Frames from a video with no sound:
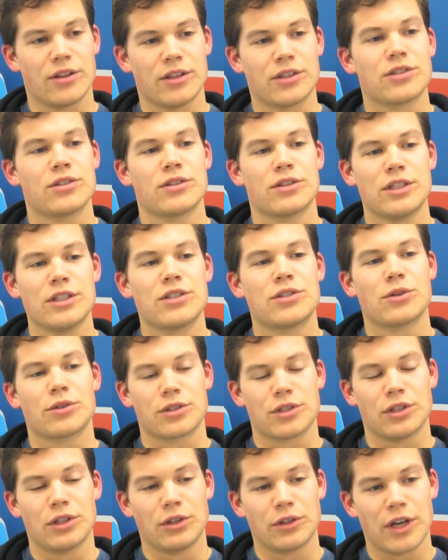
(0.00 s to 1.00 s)
this, these
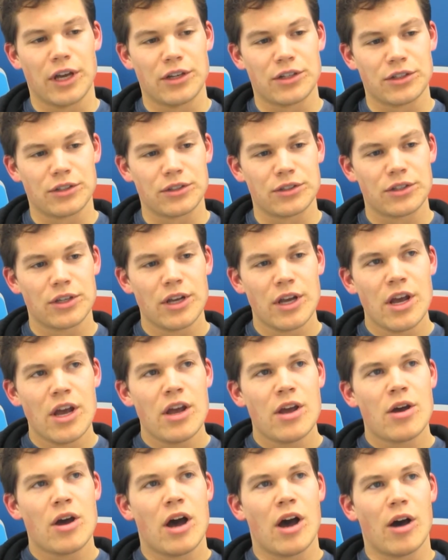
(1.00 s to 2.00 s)
sorts of locations.
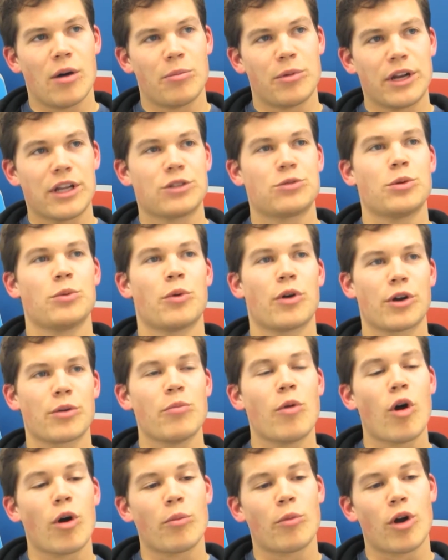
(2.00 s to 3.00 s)
Uh, but as we work
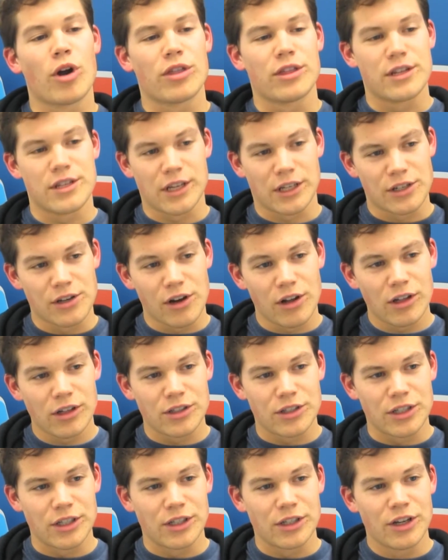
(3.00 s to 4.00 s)
more and more on the
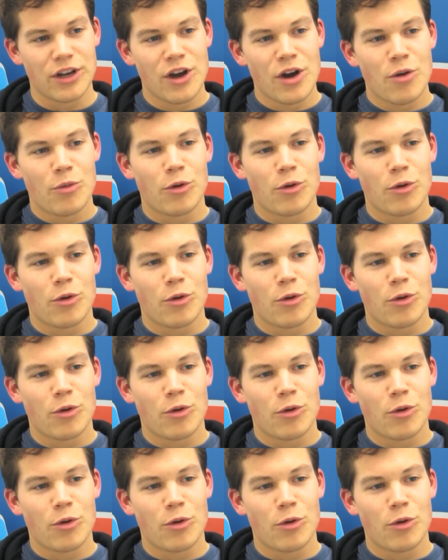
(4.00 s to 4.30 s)
technology,